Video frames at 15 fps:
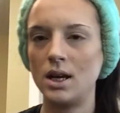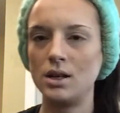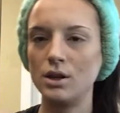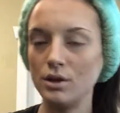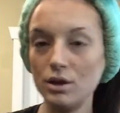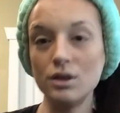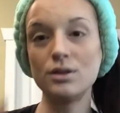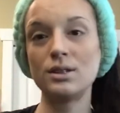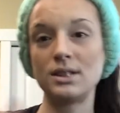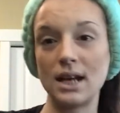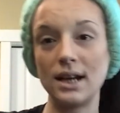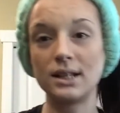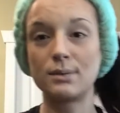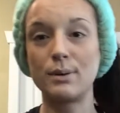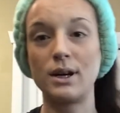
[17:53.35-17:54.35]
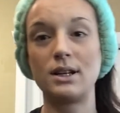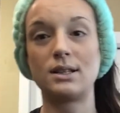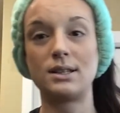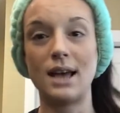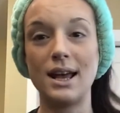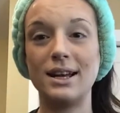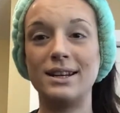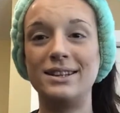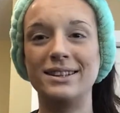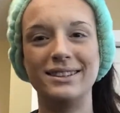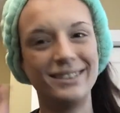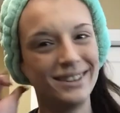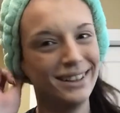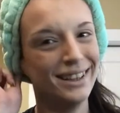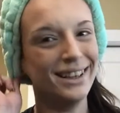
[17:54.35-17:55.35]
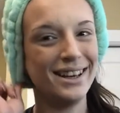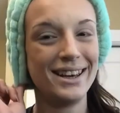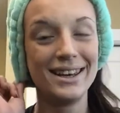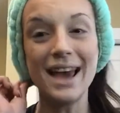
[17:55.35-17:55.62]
don't you use setting spray to set?